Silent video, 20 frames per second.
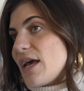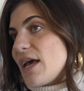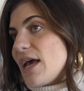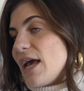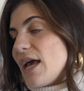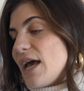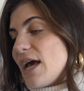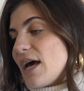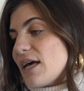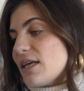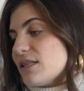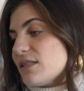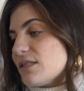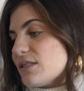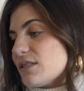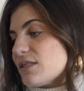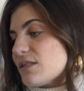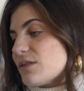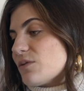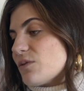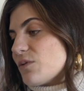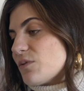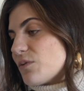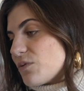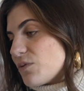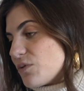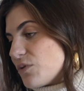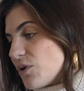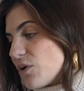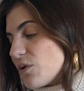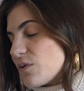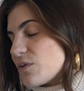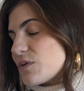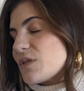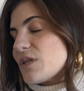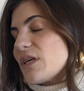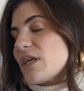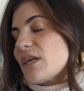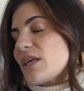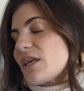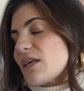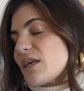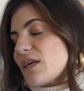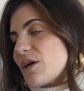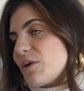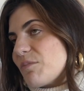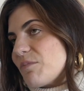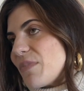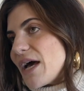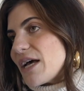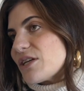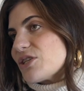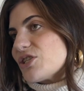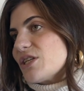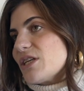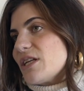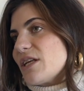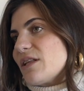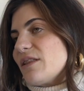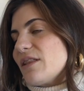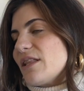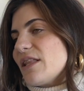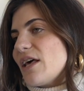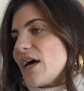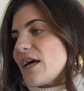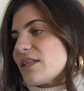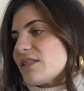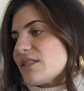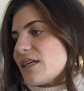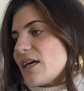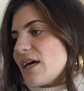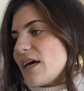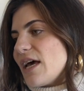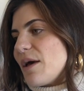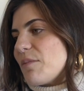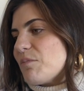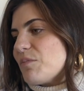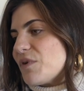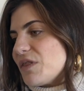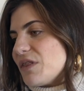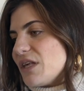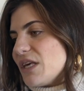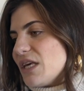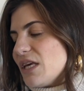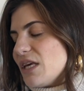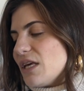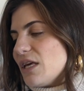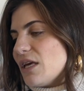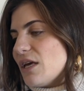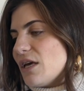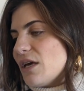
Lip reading: And those compassion and that empathy